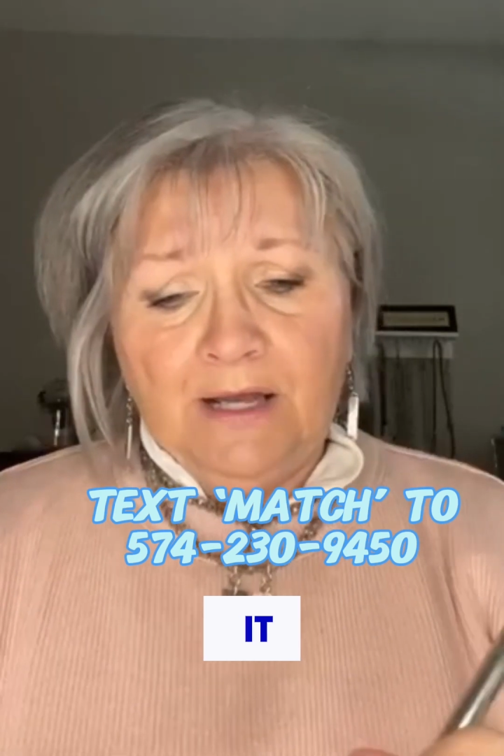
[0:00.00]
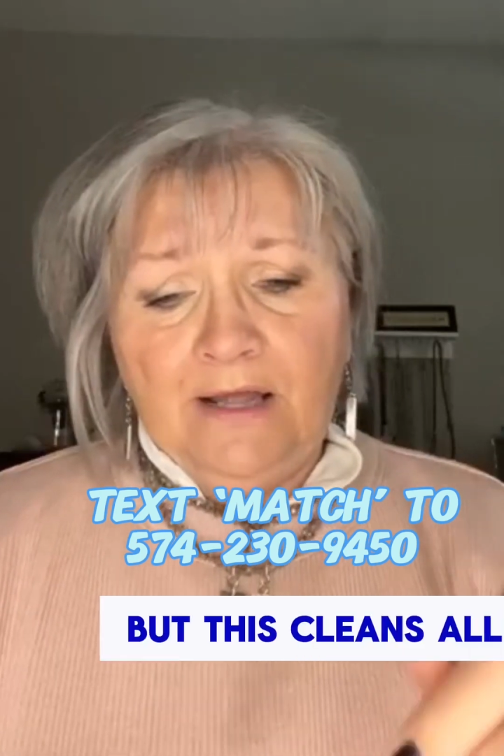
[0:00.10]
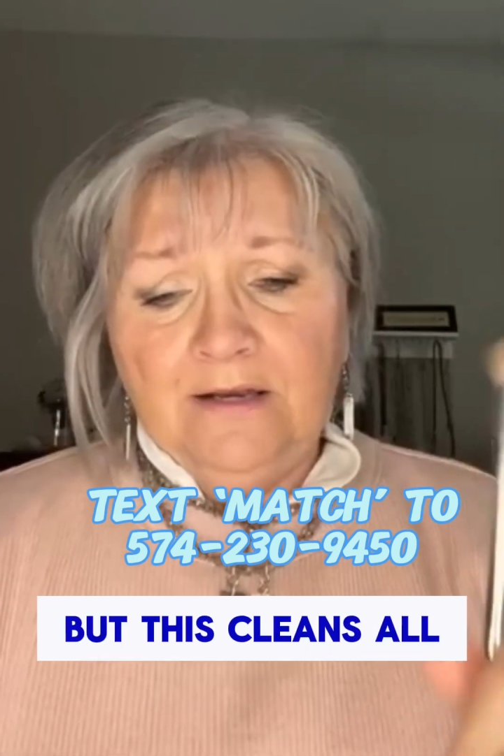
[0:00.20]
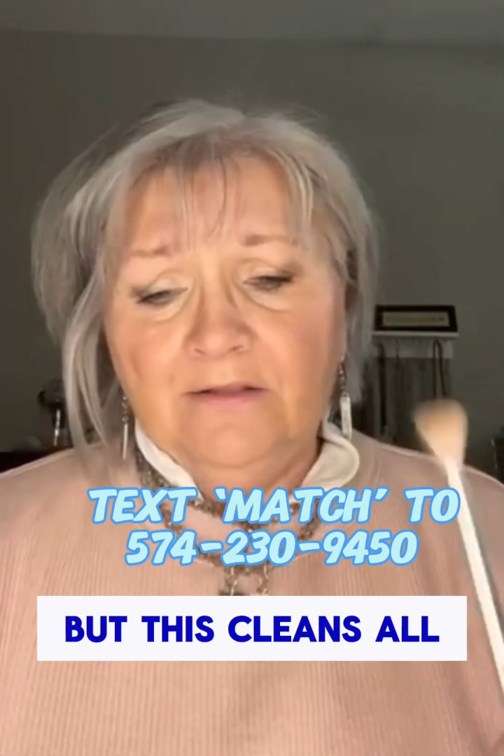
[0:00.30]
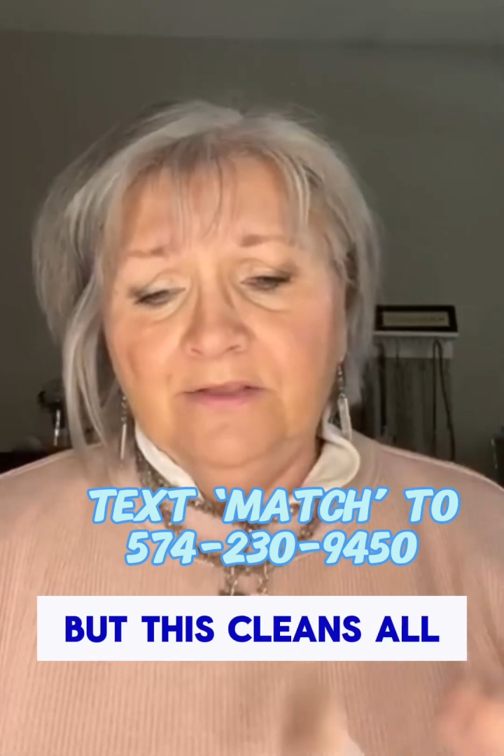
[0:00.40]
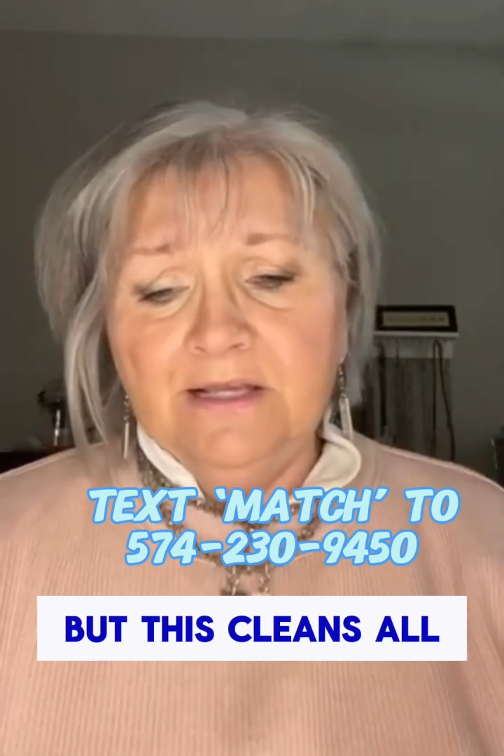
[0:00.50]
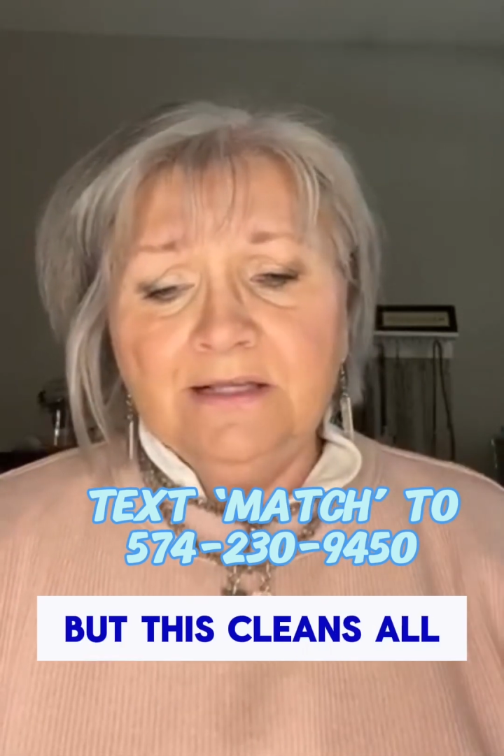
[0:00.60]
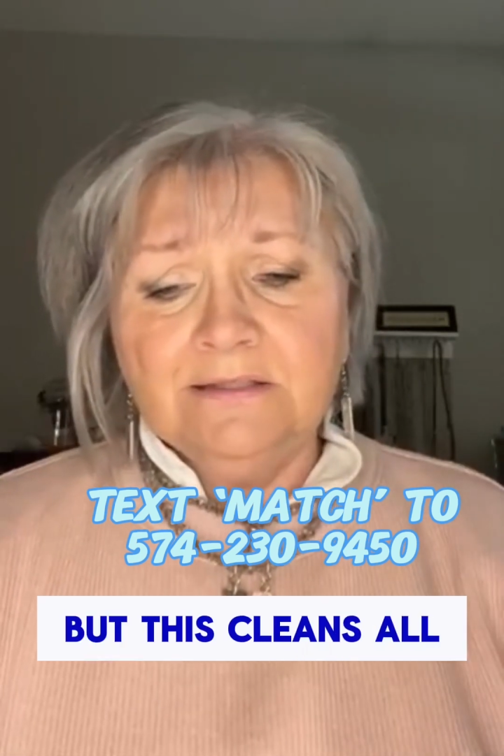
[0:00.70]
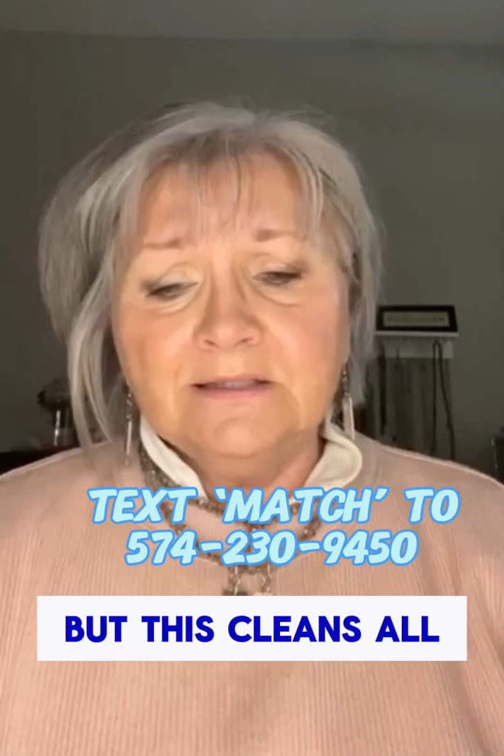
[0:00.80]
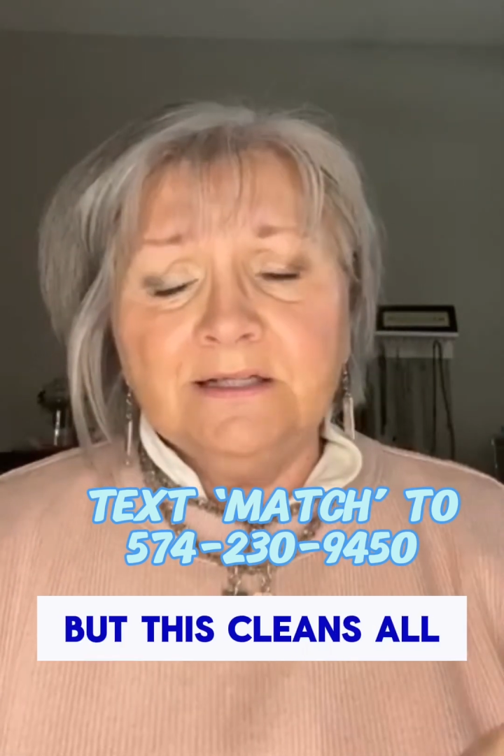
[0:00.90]
But
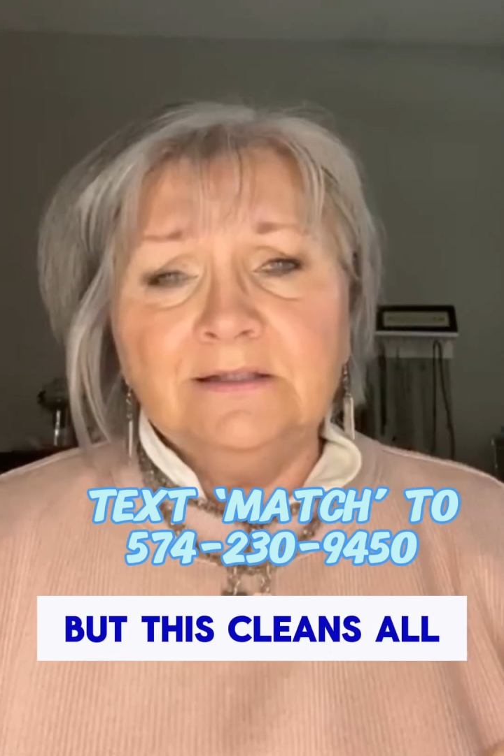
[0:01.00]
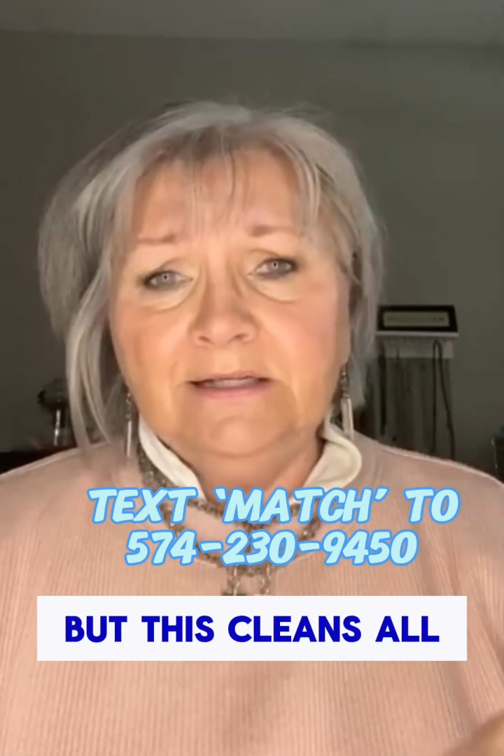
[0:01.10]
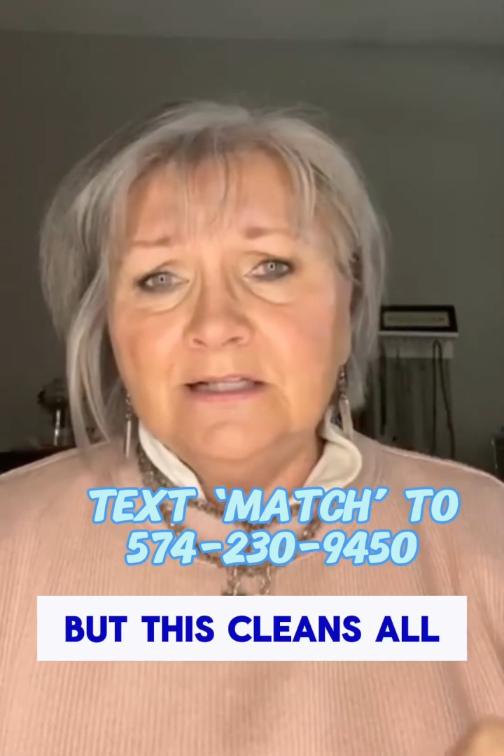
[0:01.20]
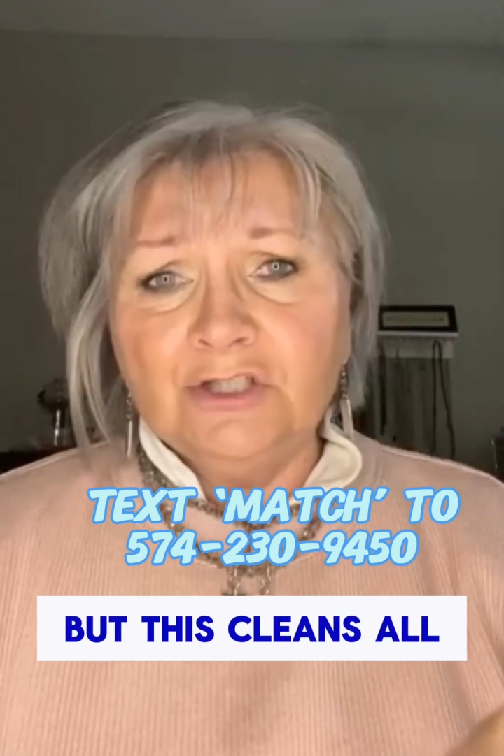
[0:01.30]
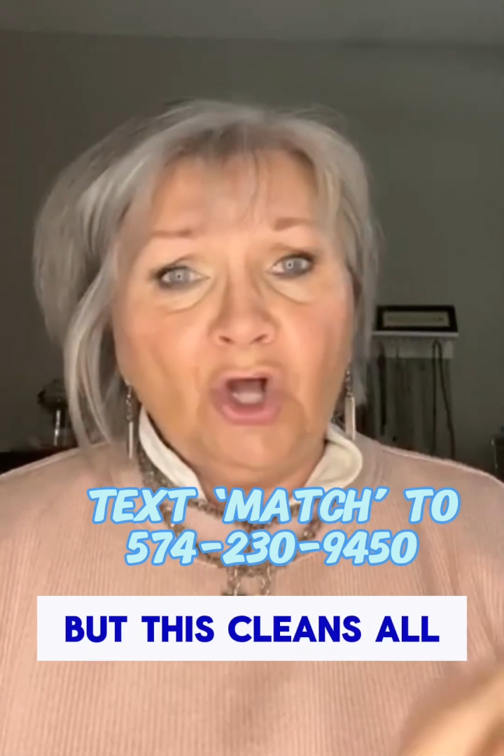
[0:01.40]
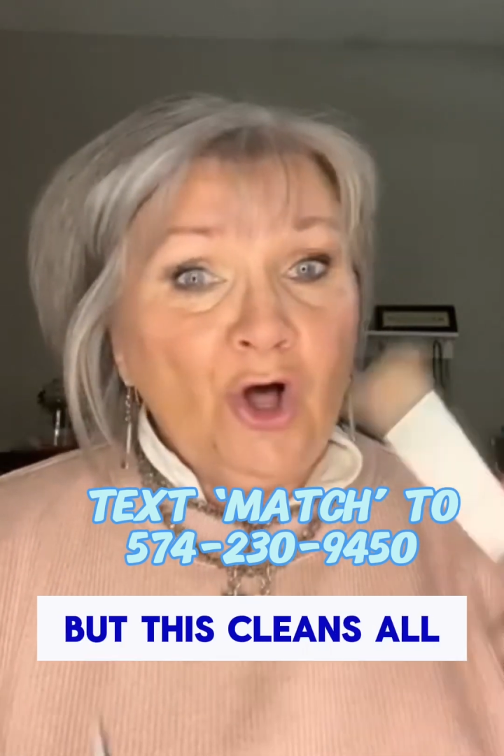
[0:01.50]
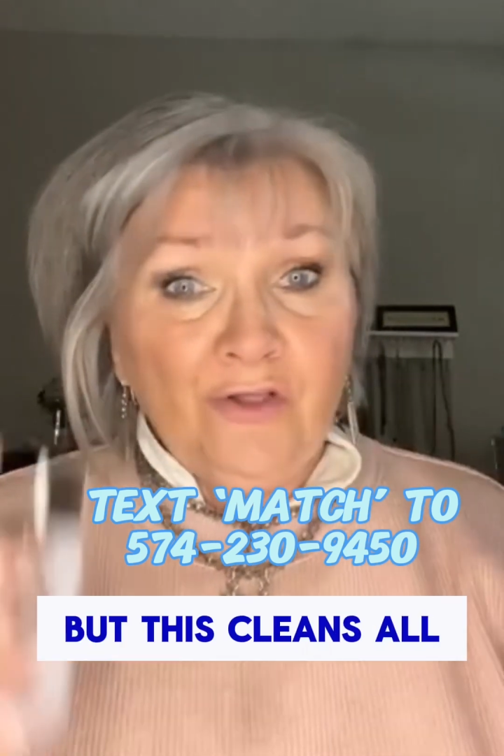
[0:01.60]
this cleans